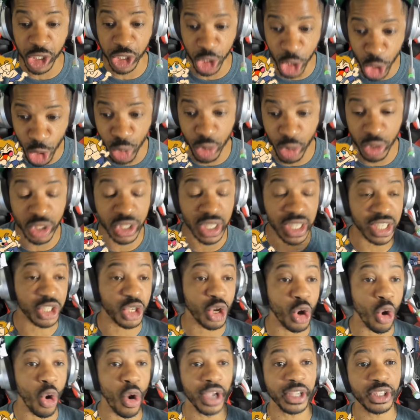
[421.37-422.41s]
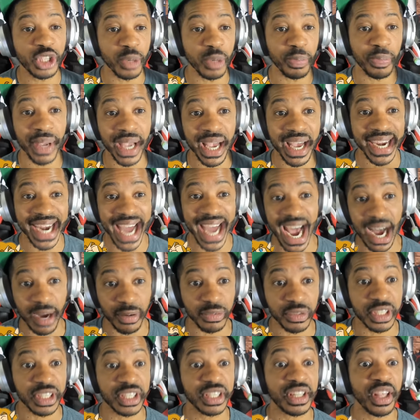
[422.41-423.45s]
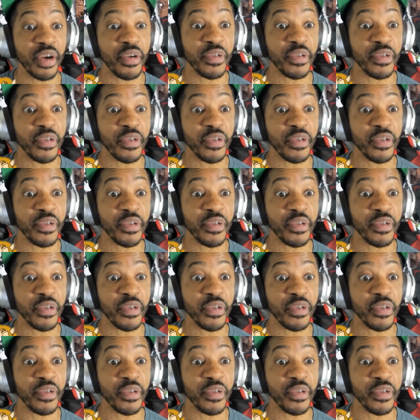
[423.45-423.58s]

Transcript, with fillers: News is going to be announced